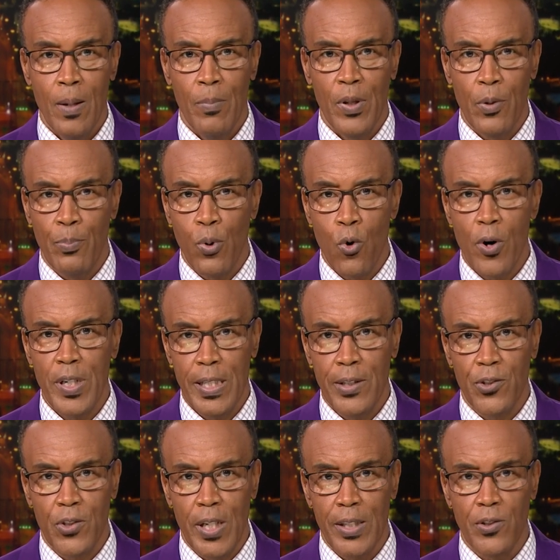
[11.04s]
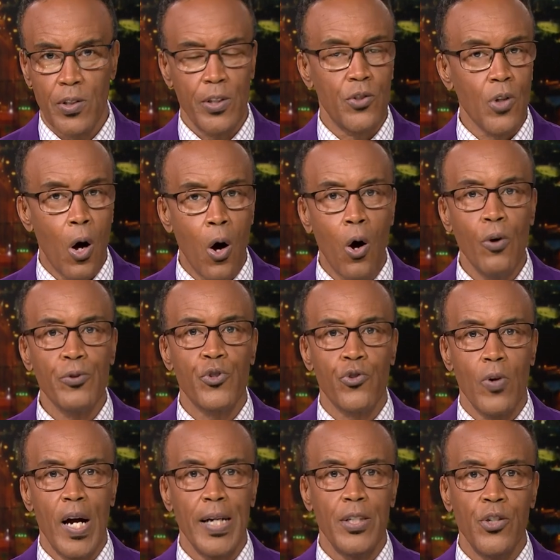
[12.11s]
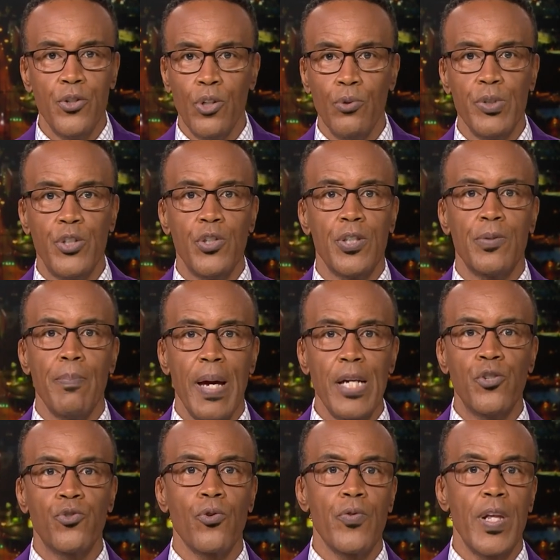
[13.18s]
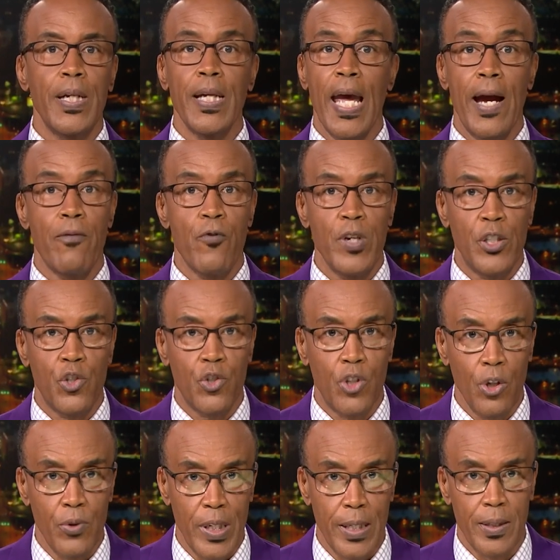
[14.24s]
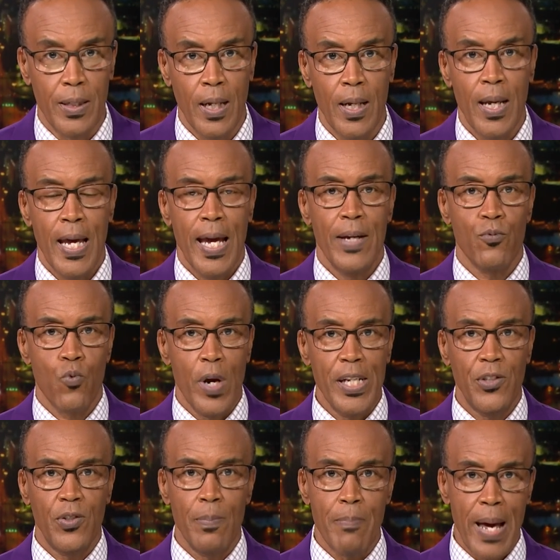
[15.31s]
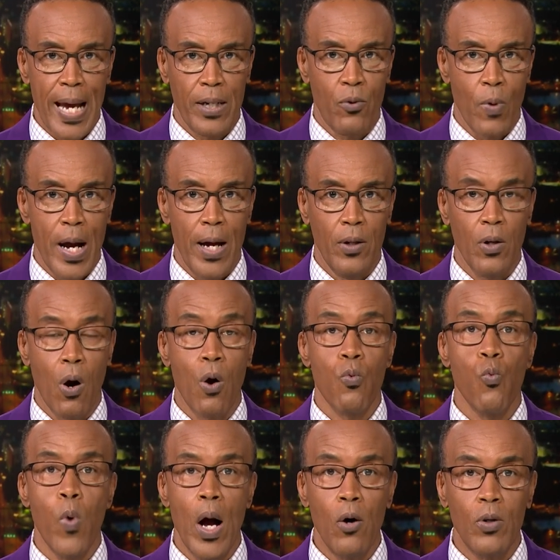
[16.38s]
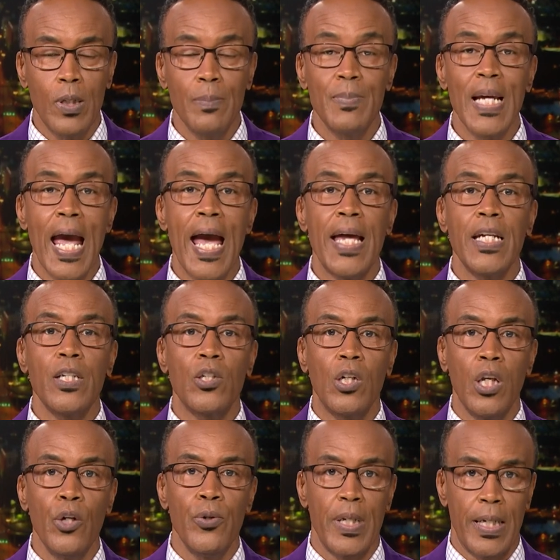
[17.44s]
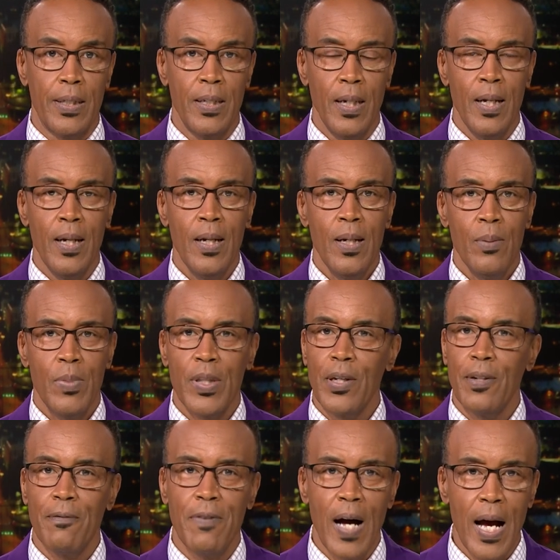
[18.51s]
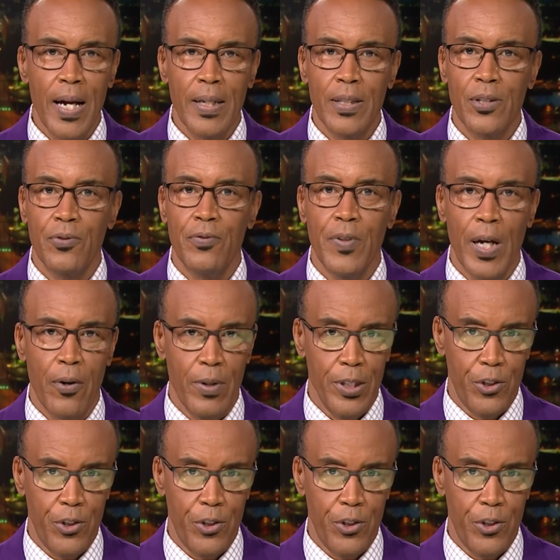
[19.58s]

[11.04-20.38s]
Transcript: But the board insists it's all trying to do is just make sure that every student and race and background are welcomed and included. But the divide is very